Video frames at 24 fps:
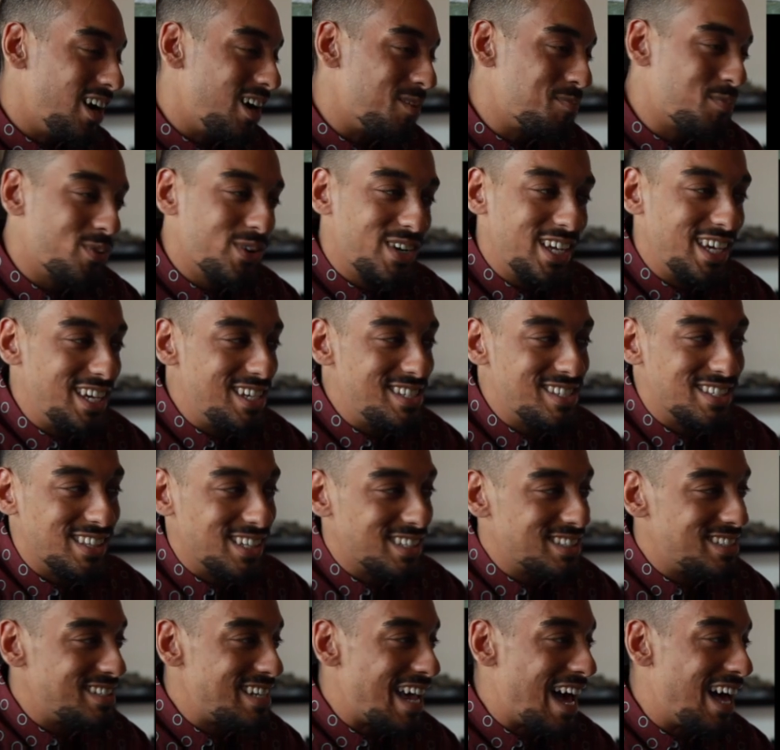Pretty easy
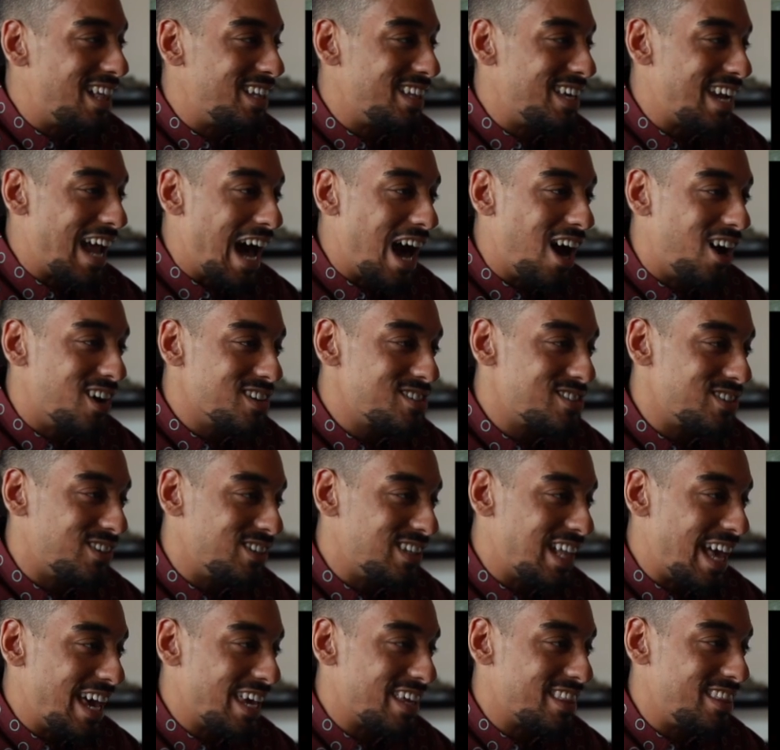look to dial in. I also
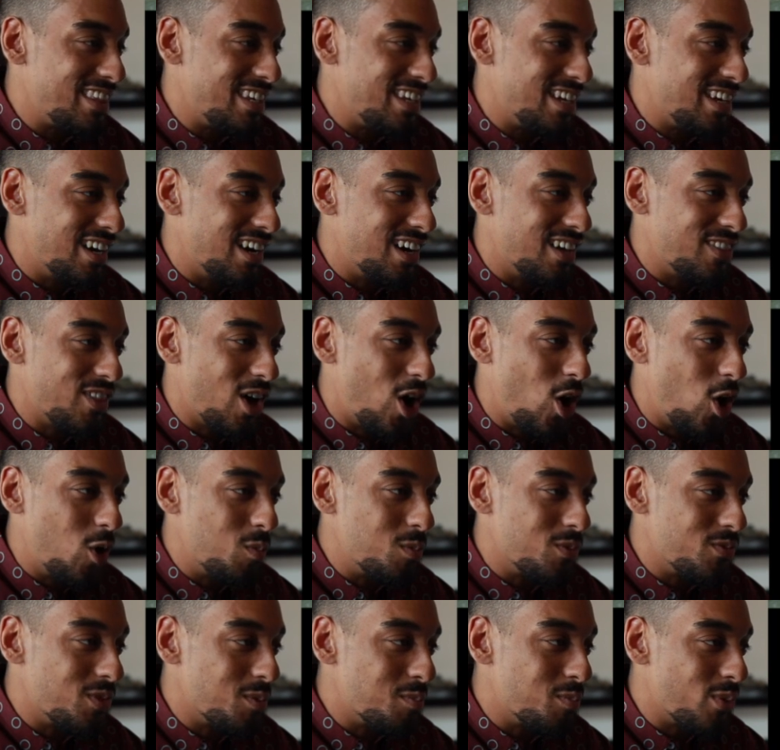like the home
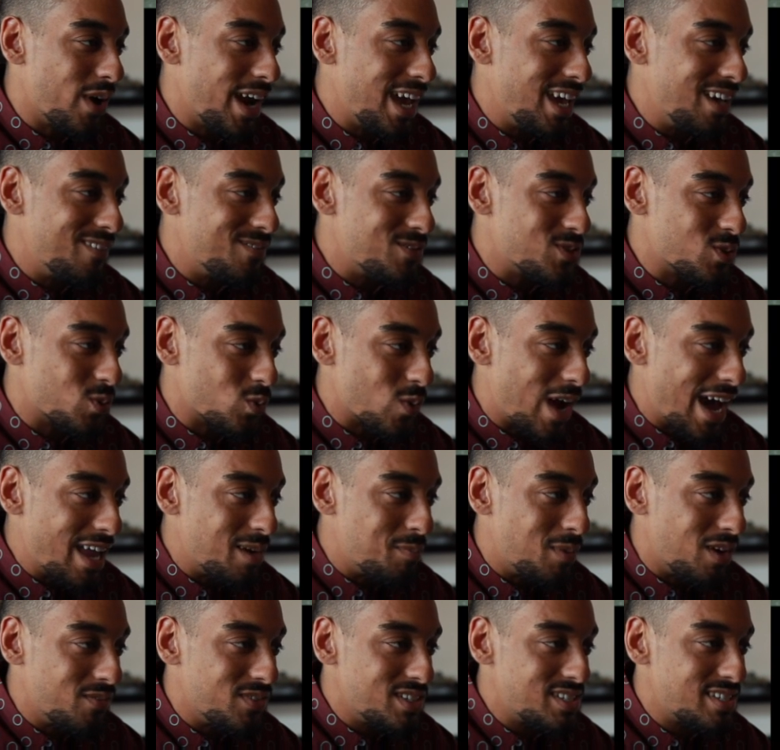of the Braves right
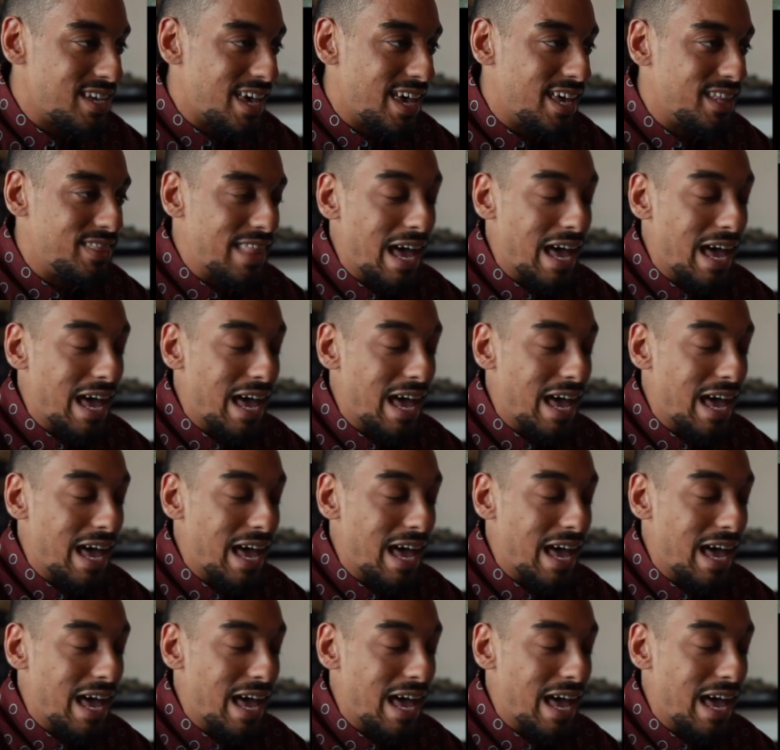above his head.